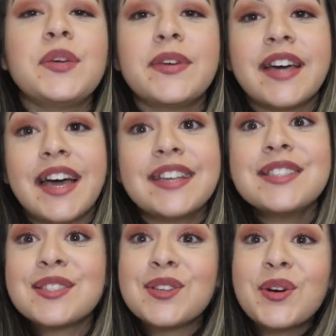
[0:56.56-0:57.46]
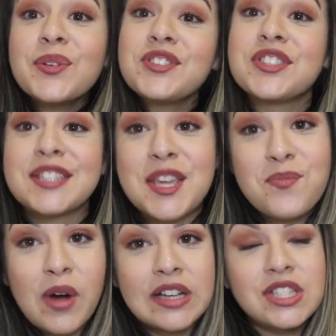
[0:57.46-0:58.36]
Anyway, guys, so just
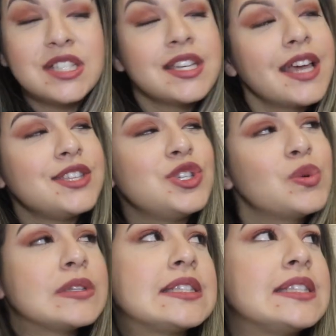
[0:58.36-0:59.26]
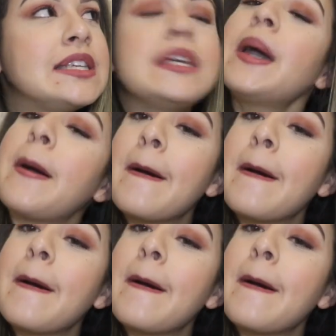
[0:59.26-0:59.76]
keep watching and you will see